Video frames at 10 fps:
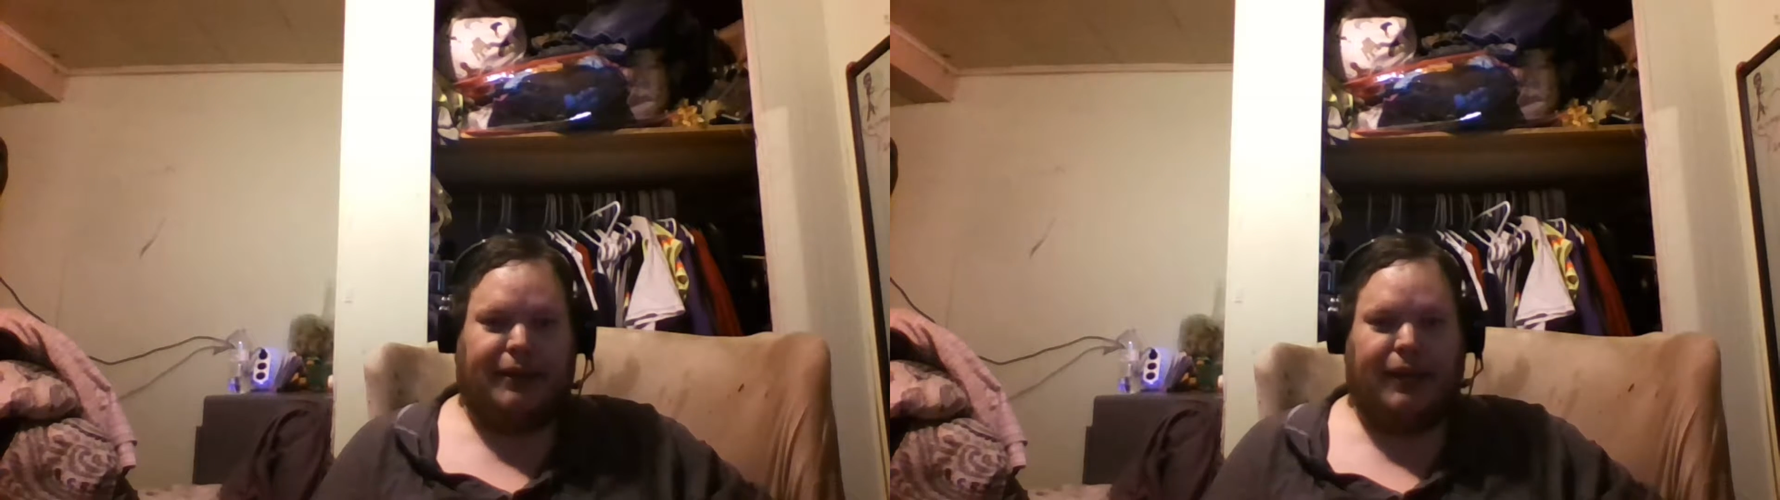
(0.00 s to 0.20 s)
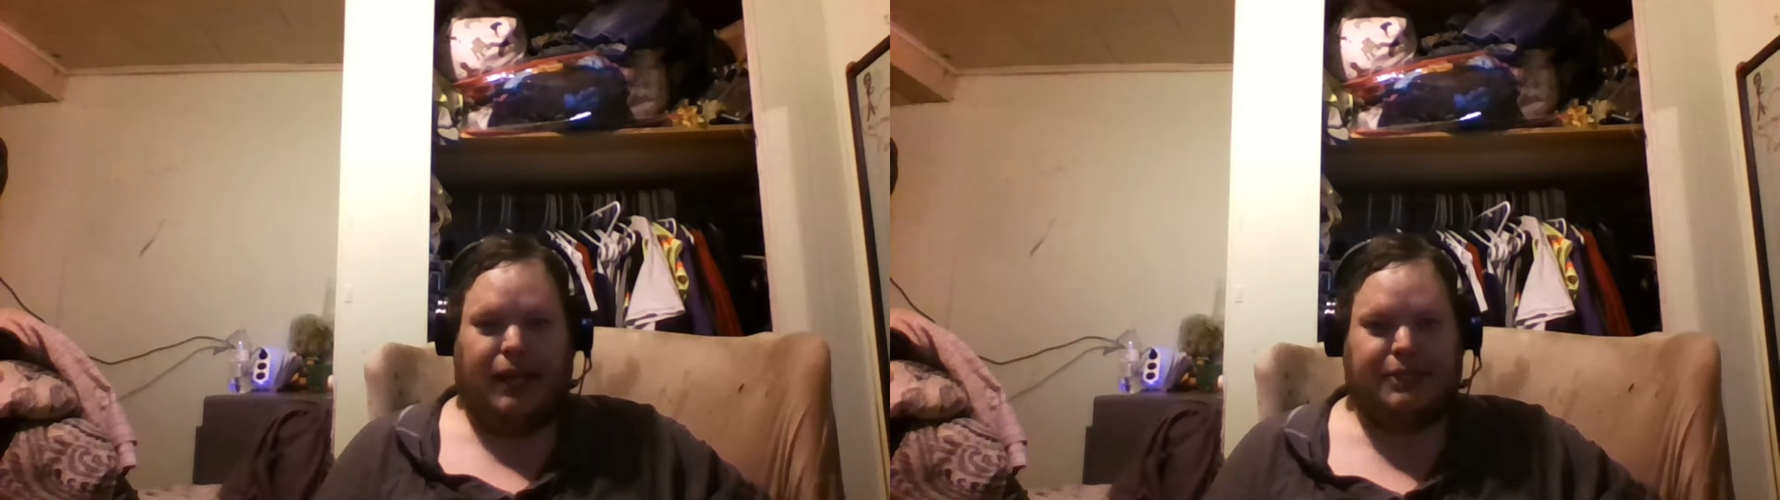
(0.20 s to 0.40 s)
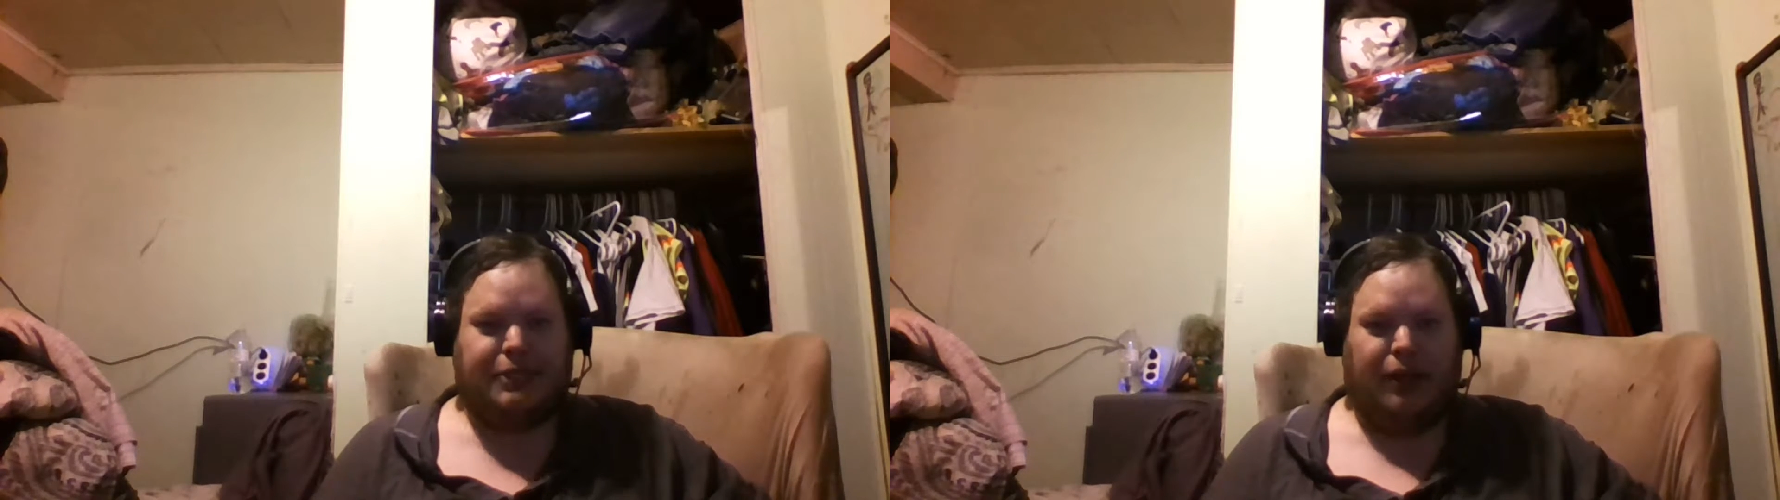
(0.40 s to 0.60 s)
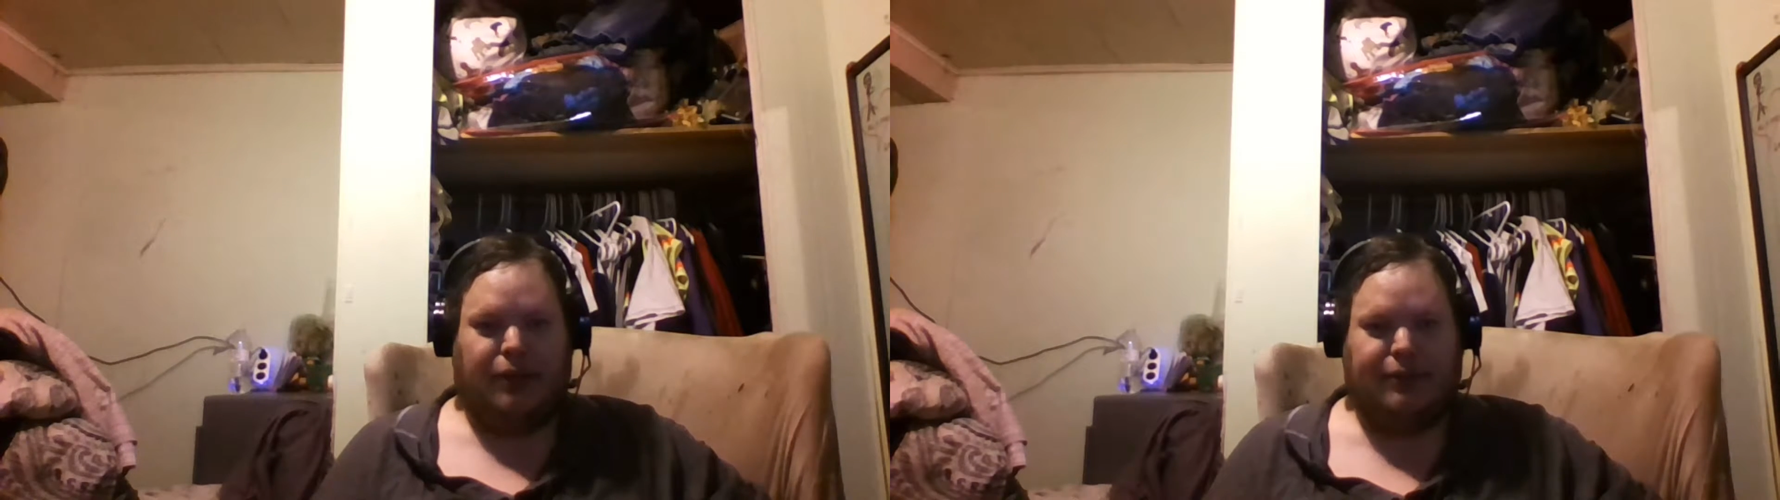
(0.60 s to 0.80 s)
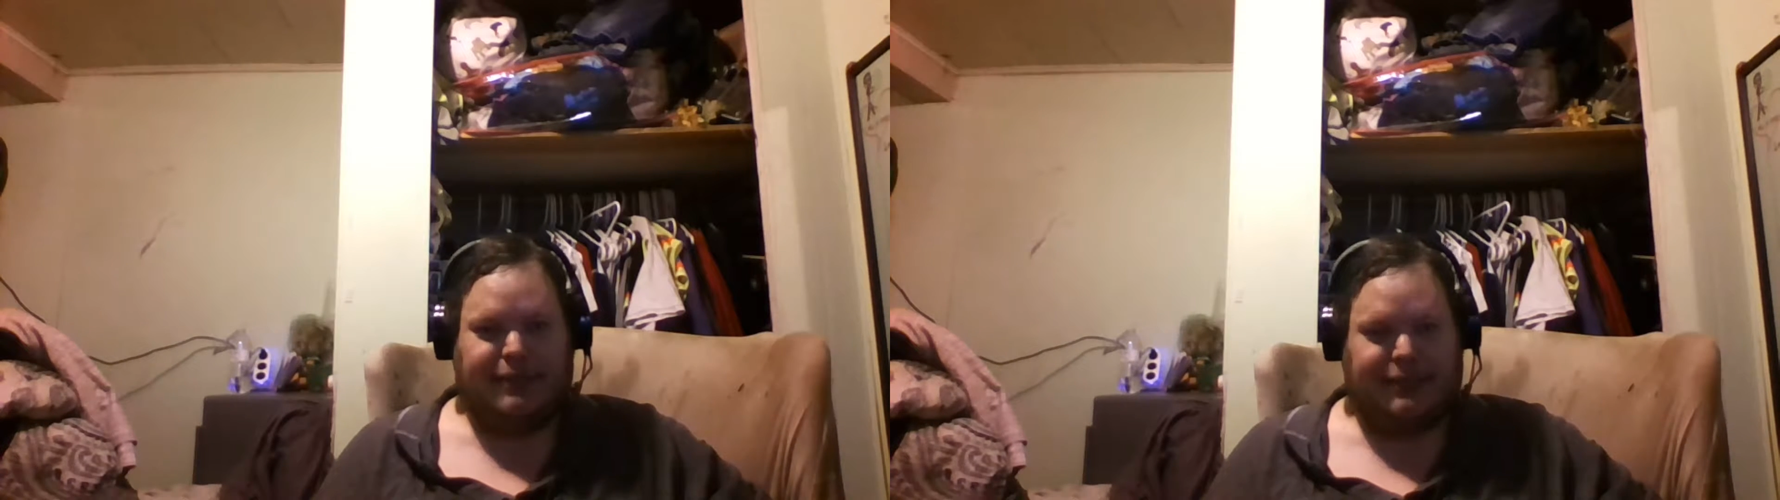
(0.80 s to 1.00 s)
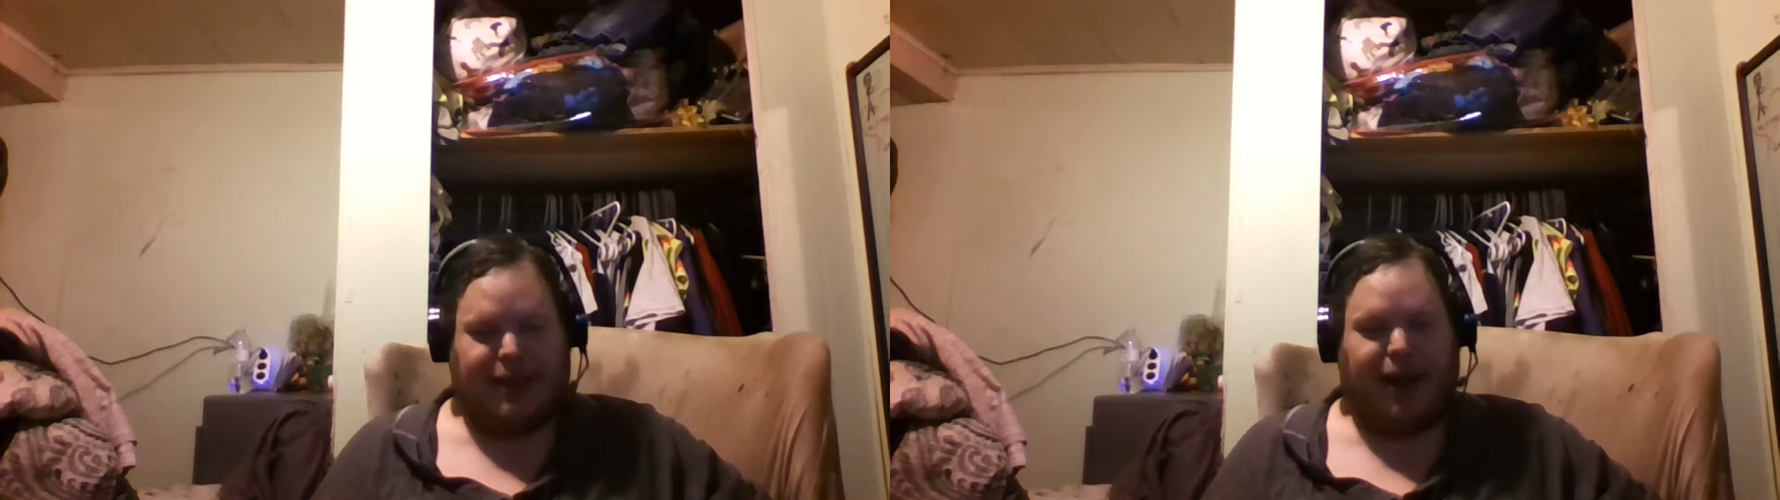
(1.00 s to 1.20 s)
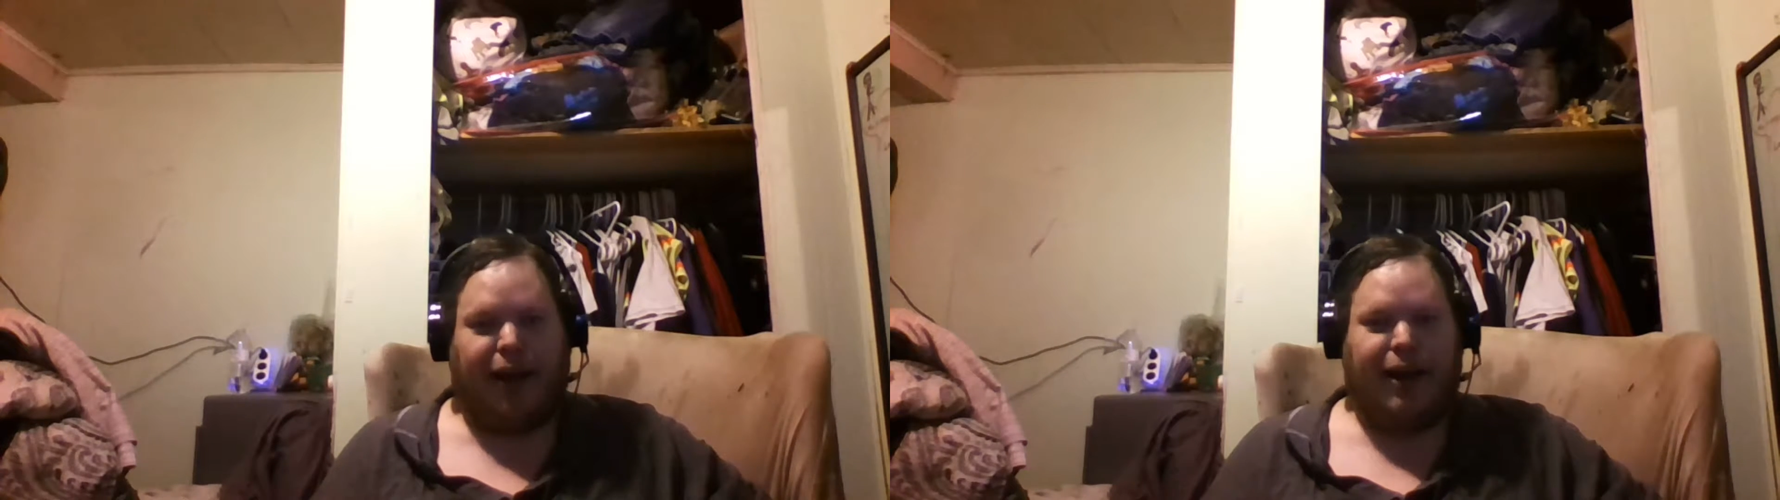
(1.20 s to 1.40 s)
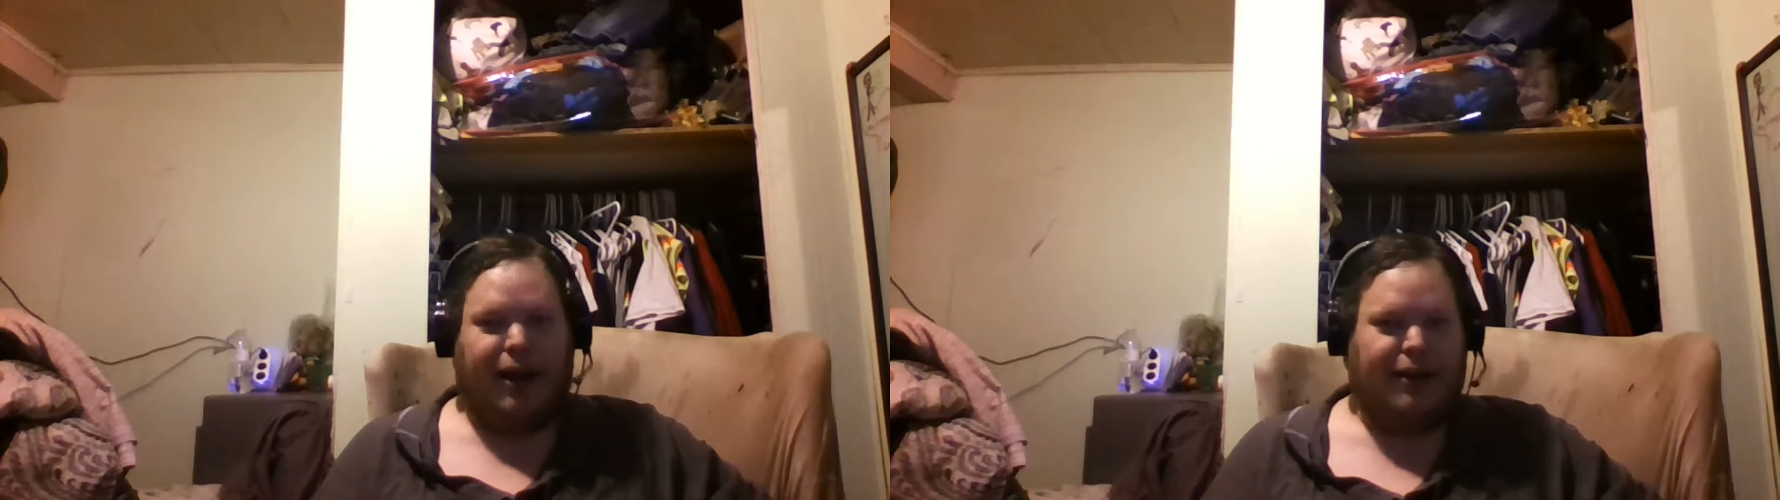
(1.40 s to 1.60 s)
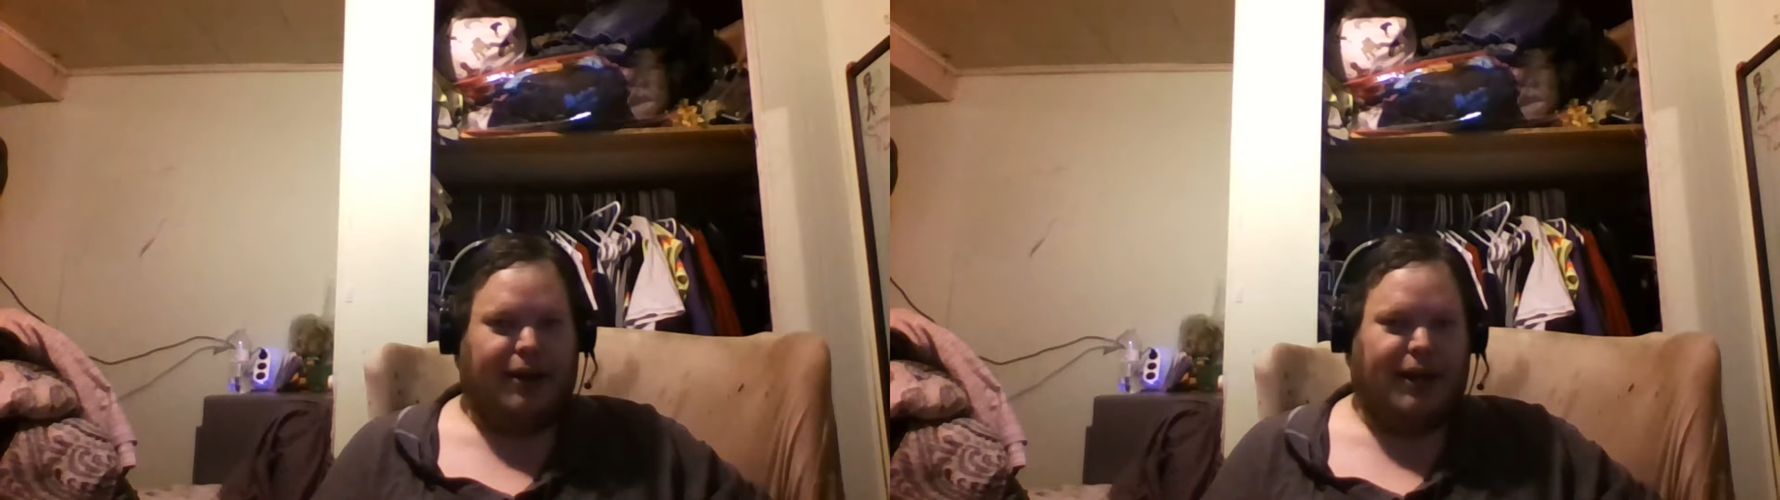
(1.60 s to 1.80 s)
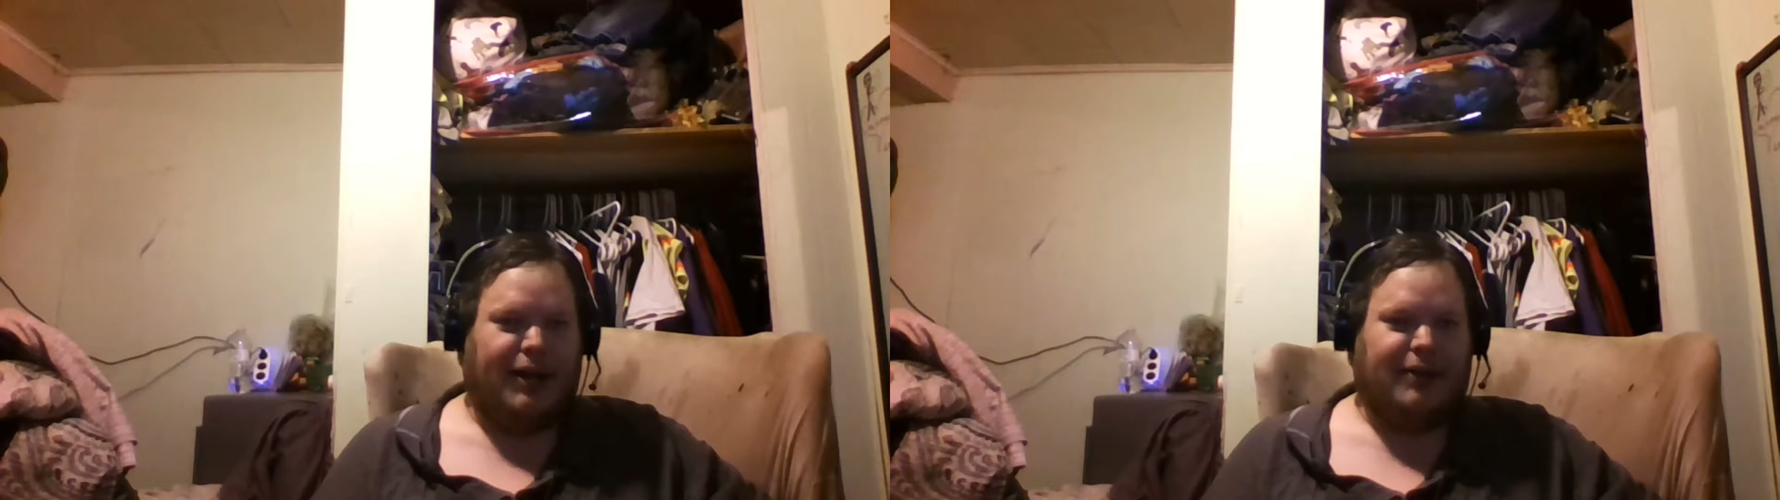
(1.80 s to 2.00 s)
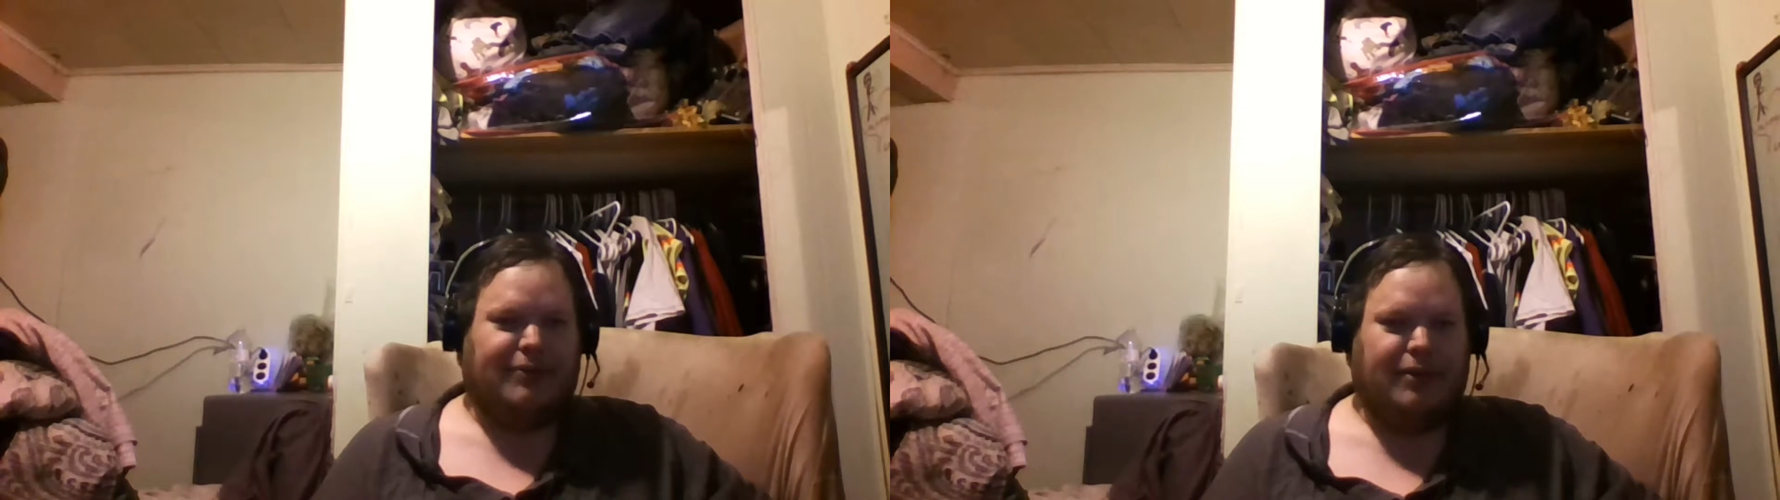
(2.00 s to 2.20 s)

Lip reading: the issues is hard enough.